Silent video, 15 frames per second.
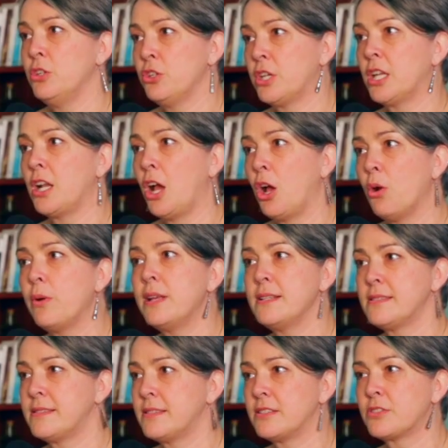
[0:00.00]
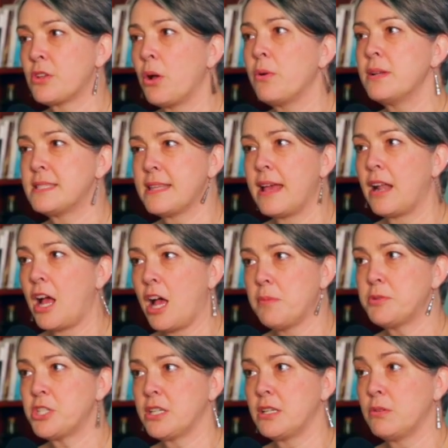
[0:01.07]
you can always there's always that
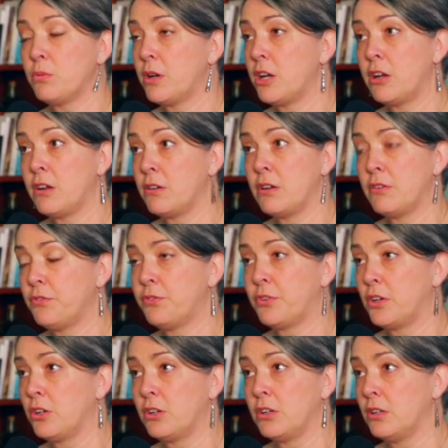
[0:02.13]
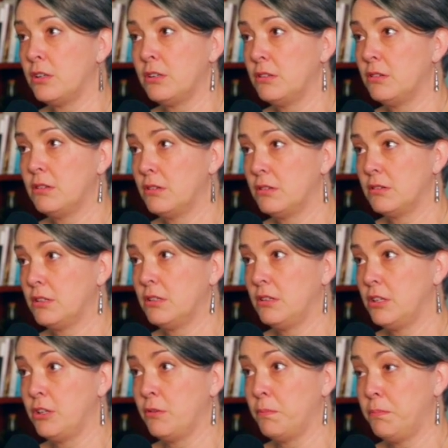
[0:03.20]
option where for
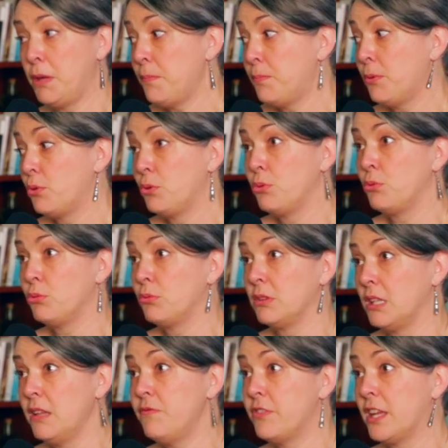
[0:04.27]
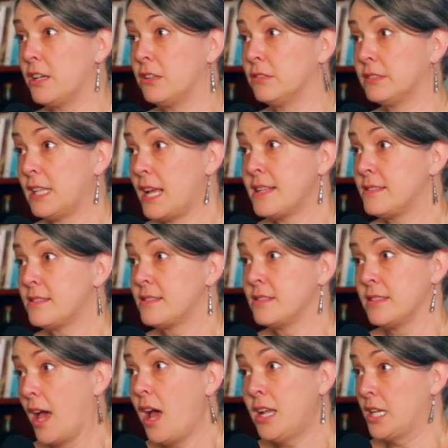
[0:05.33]
you know, people who lived there, that's
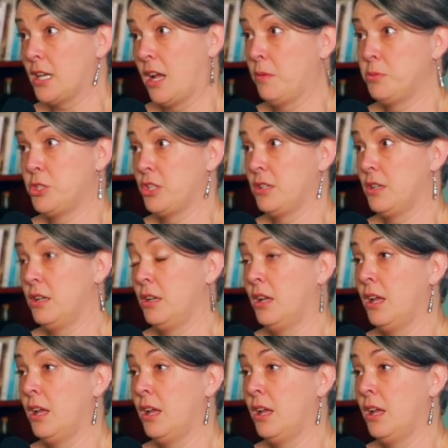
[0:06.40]
not an option. Right.